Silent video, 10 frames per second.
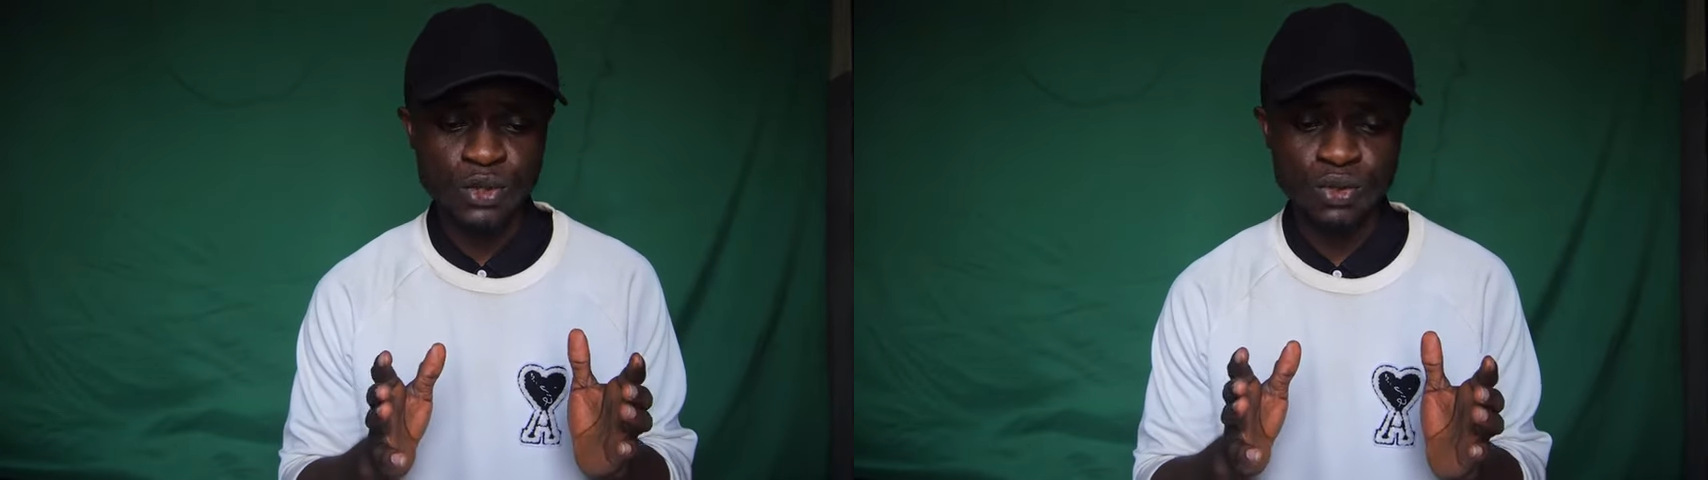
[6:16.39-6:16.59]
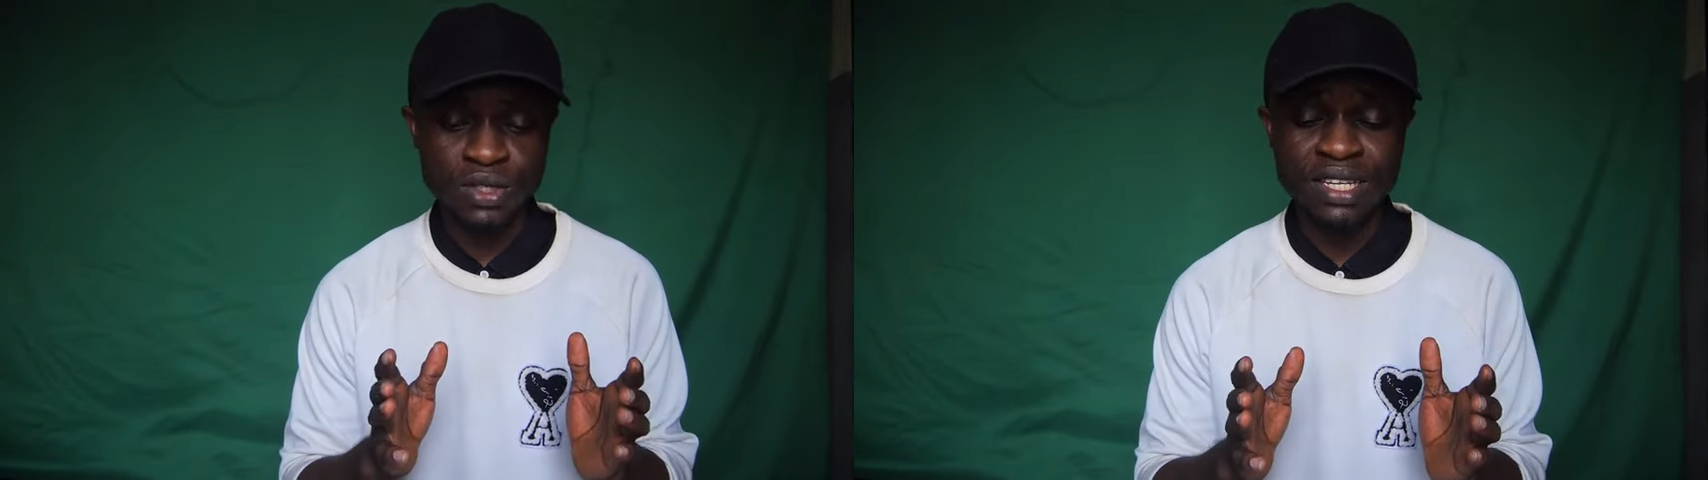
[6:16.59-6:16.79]

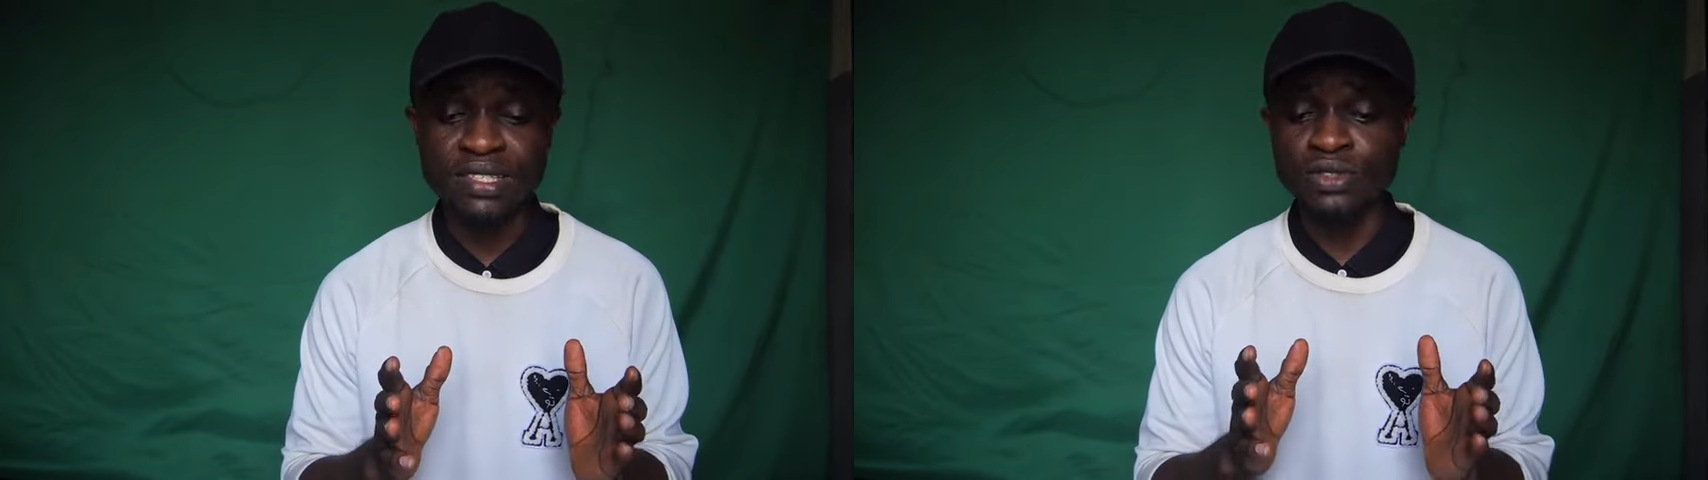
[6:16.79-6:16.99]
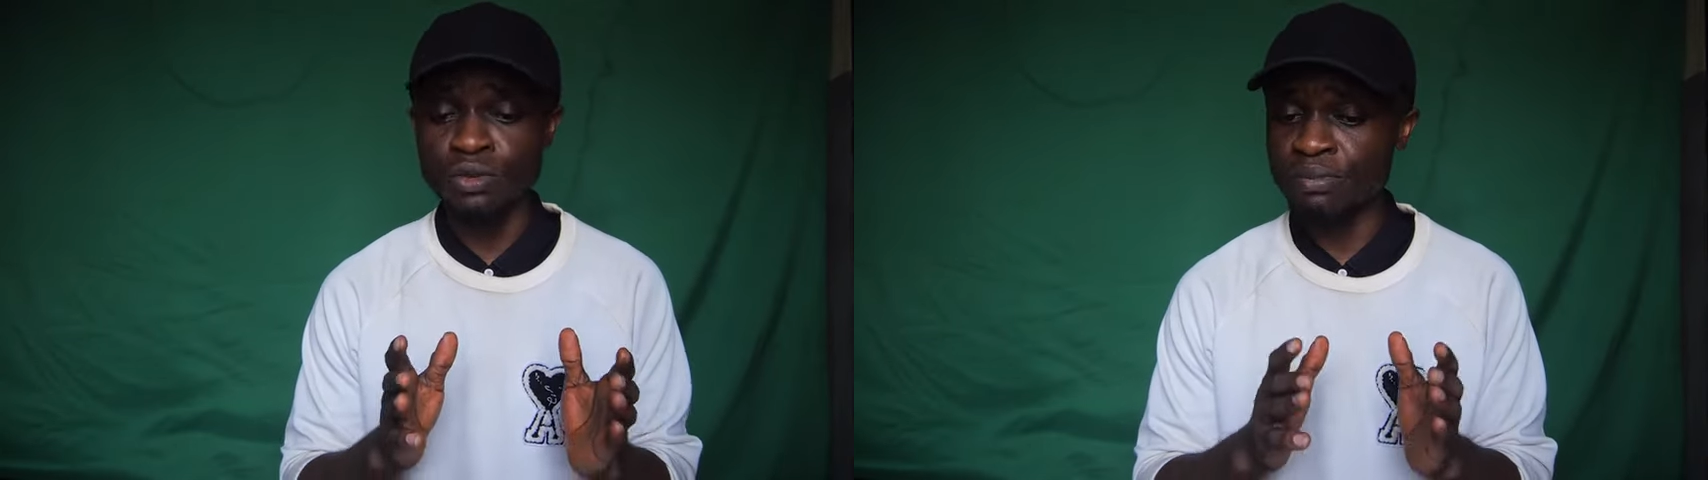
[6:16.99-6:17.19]
to
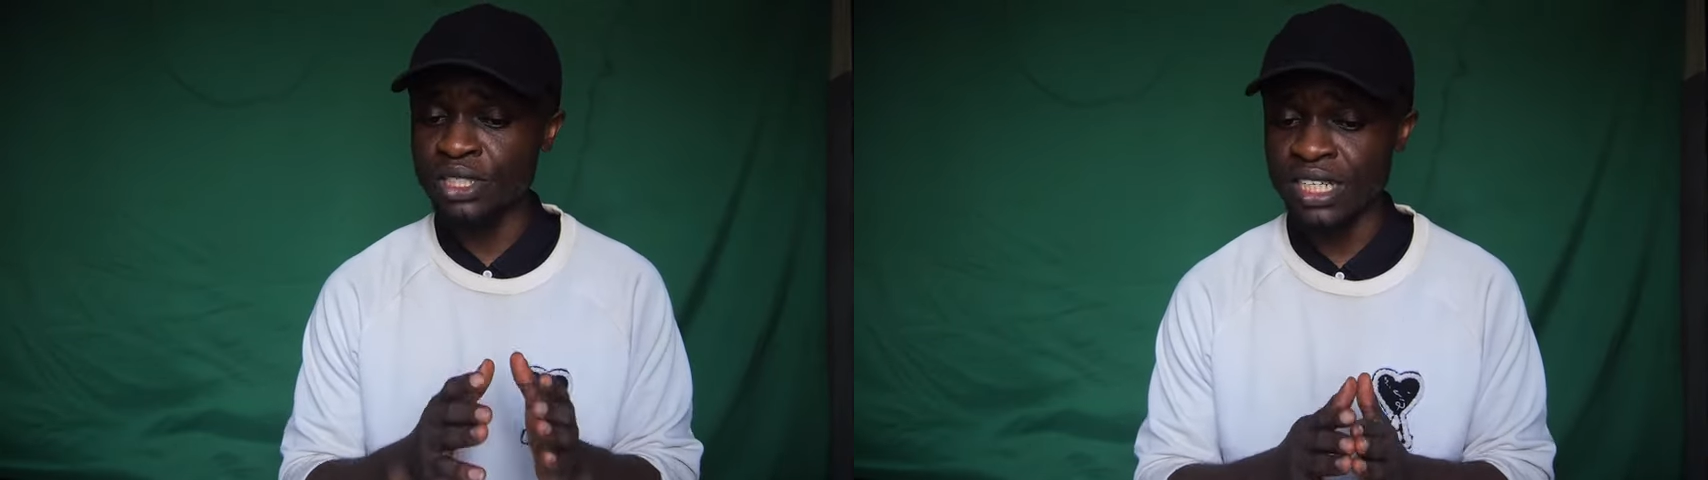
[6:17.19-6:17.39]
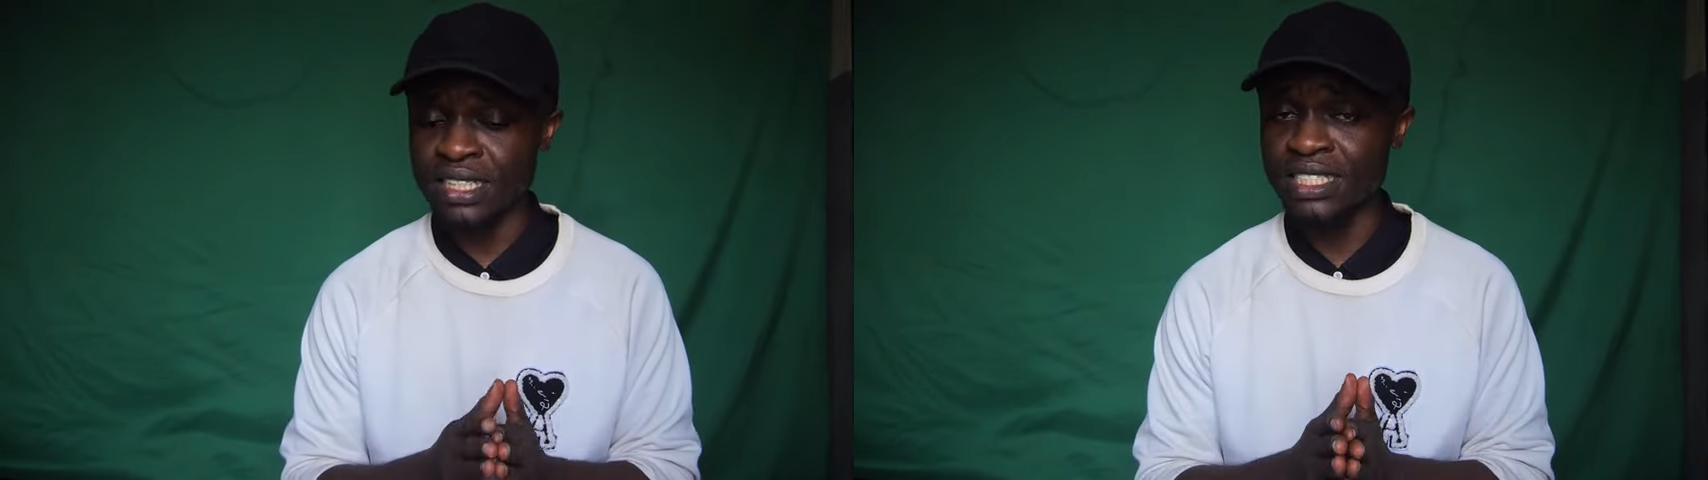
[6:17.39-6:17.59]
listen to
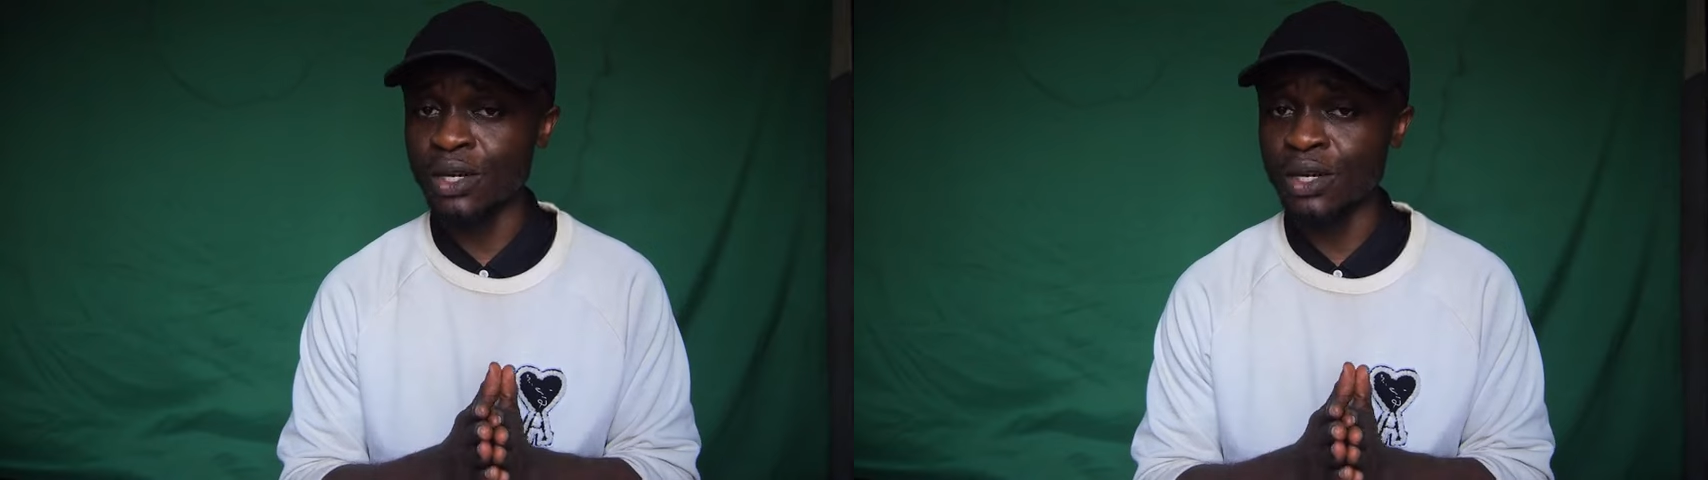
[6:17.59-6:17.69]
preachers,